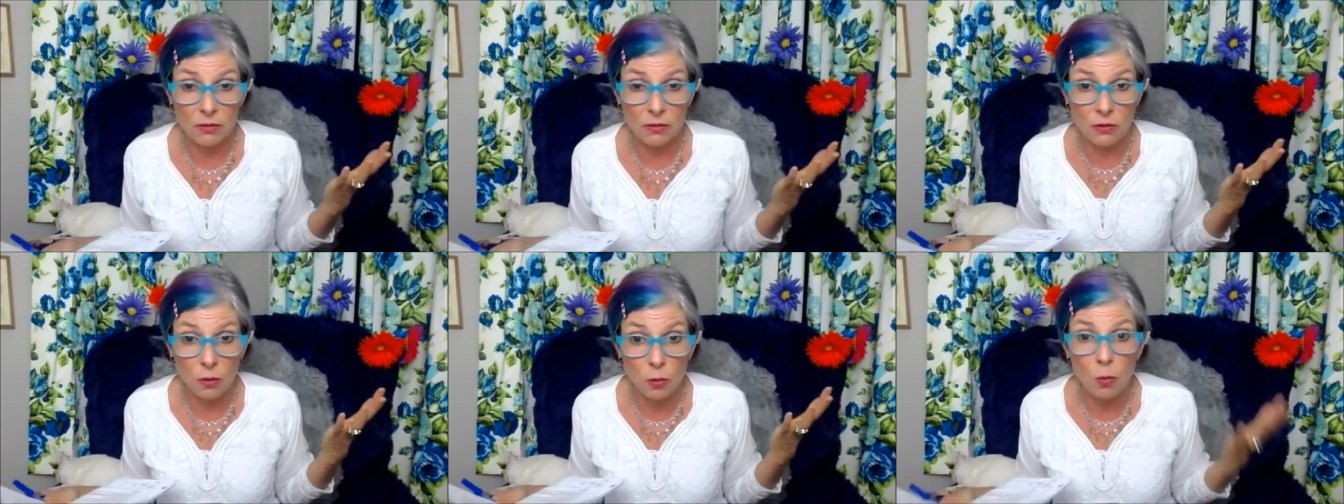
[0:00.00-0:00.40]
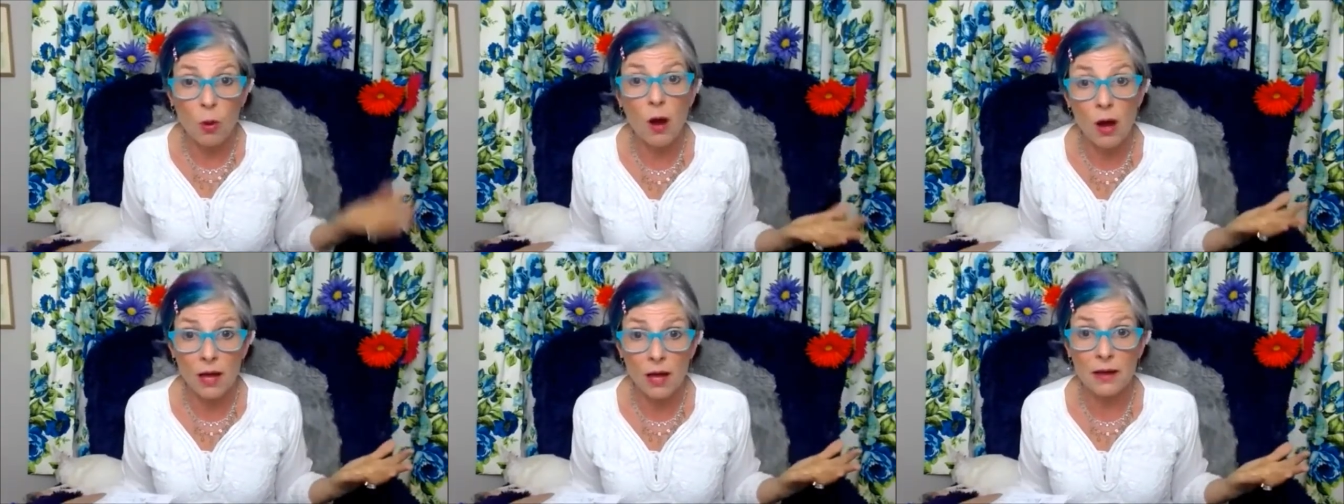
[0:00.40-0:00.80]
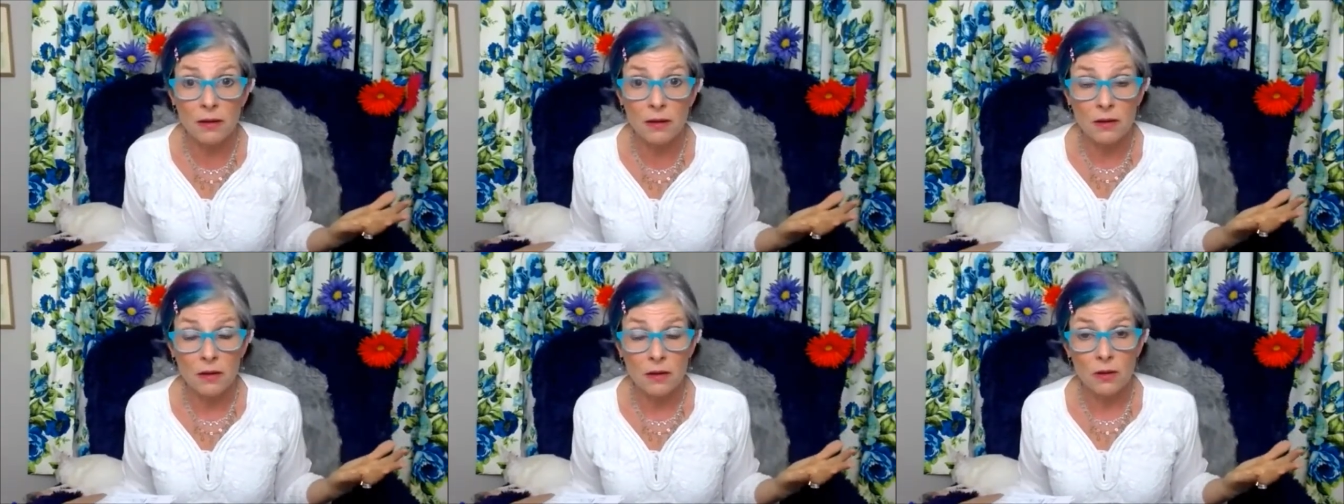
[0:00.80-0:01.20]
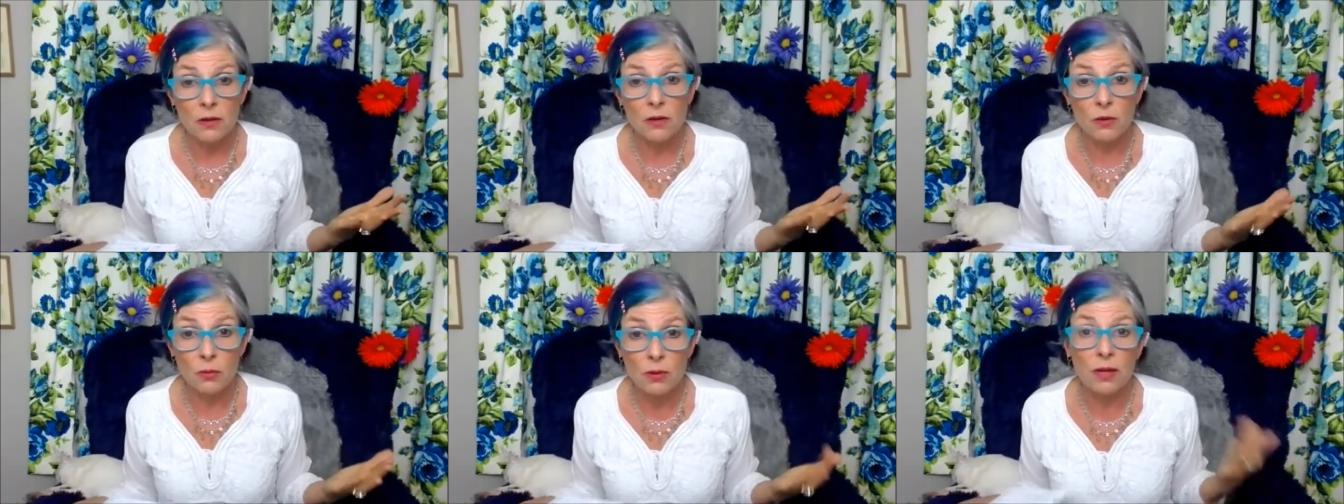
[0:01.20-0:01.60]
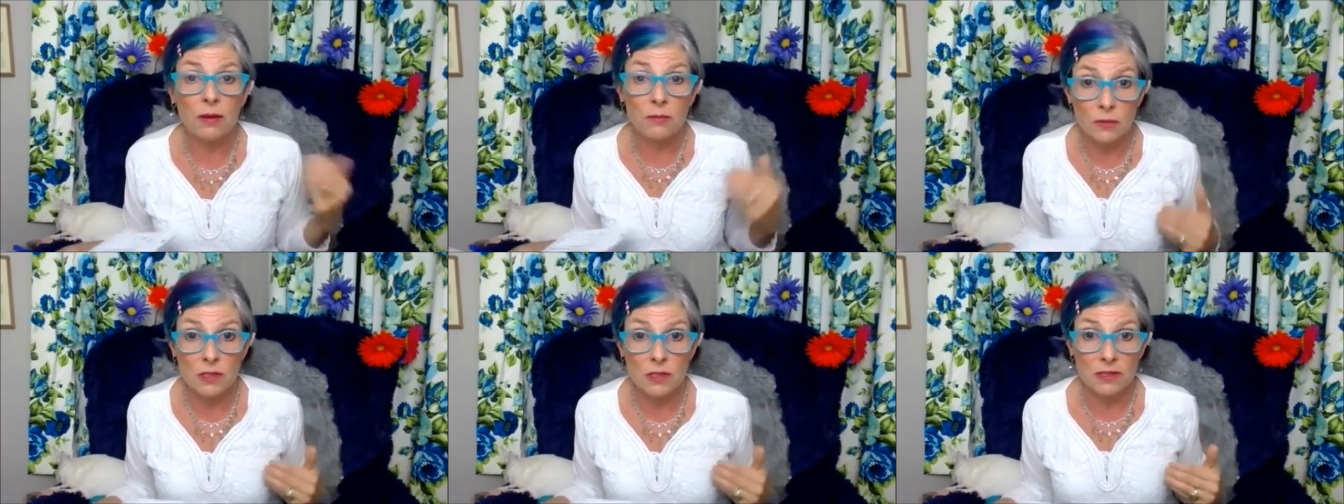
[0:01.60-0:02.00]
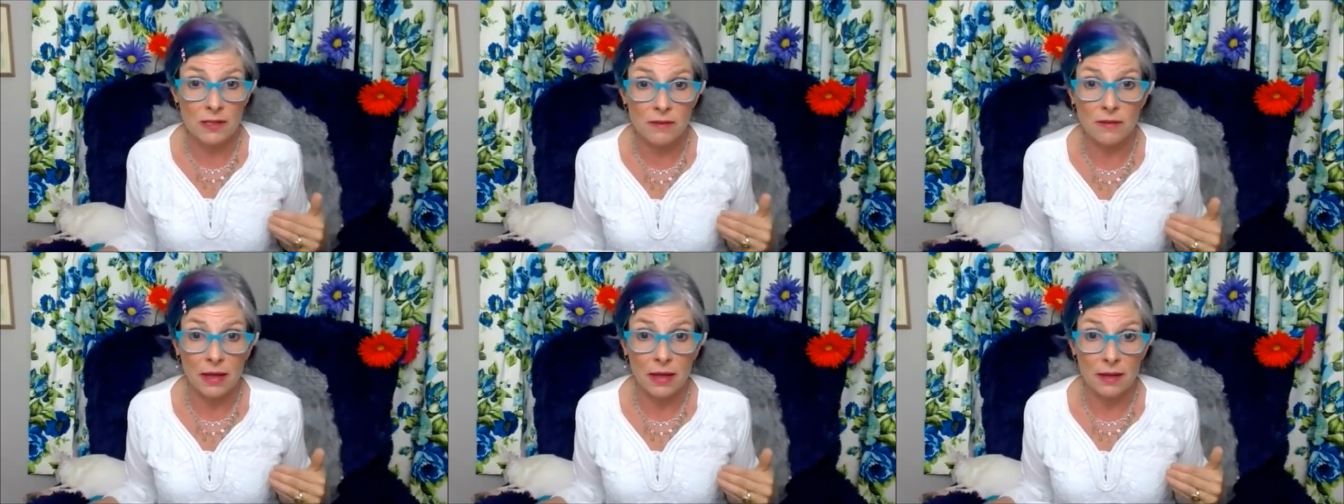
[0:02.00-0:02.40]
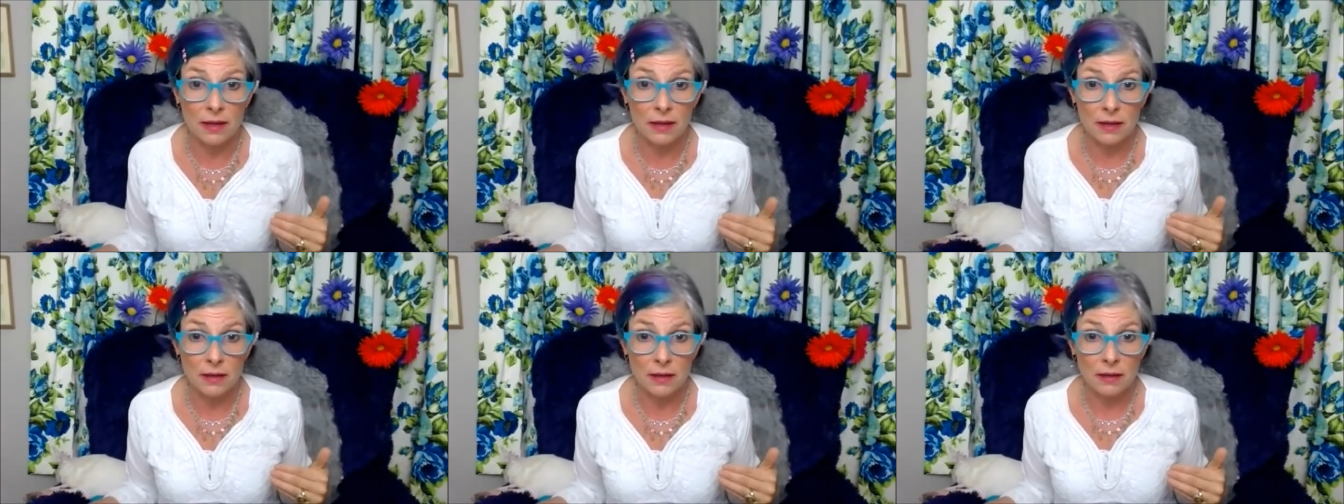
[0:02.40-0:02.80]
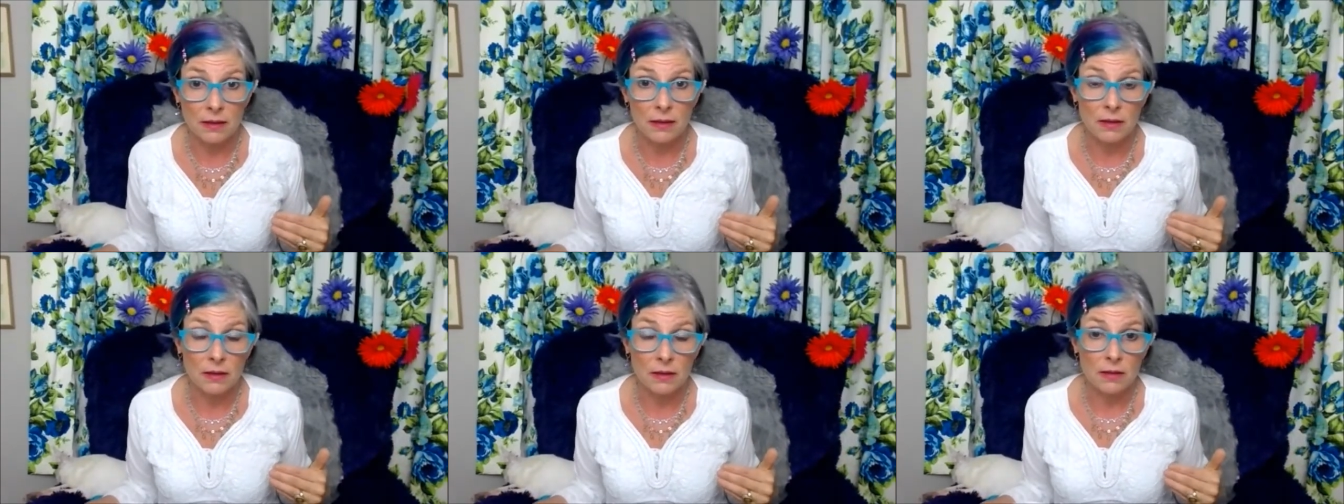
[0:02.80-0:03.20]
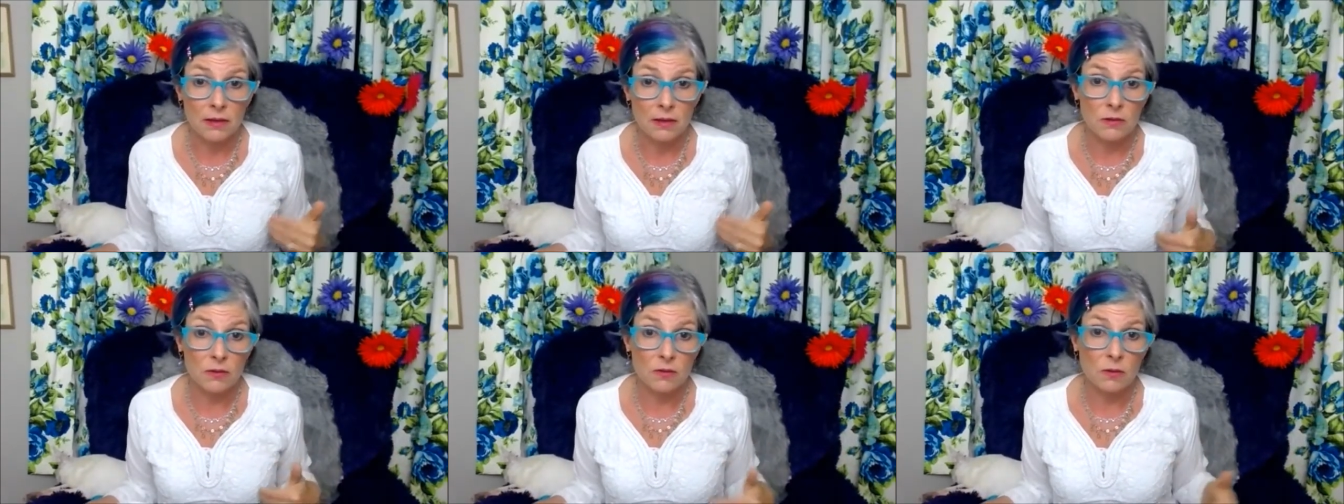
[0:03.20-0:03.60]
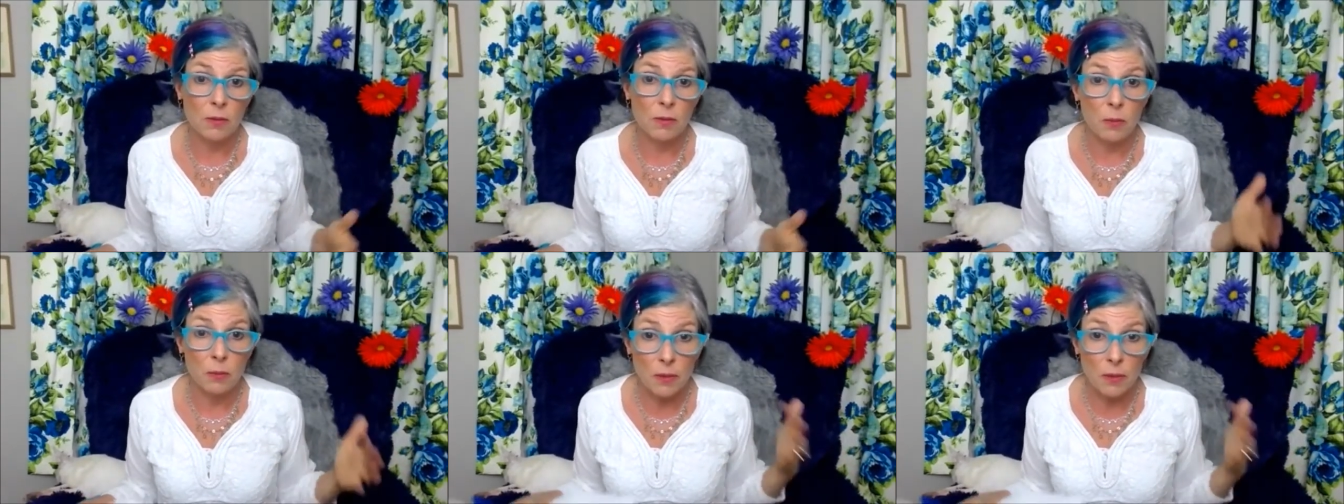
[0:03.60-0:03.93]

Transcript: the one who can receive it. So it's about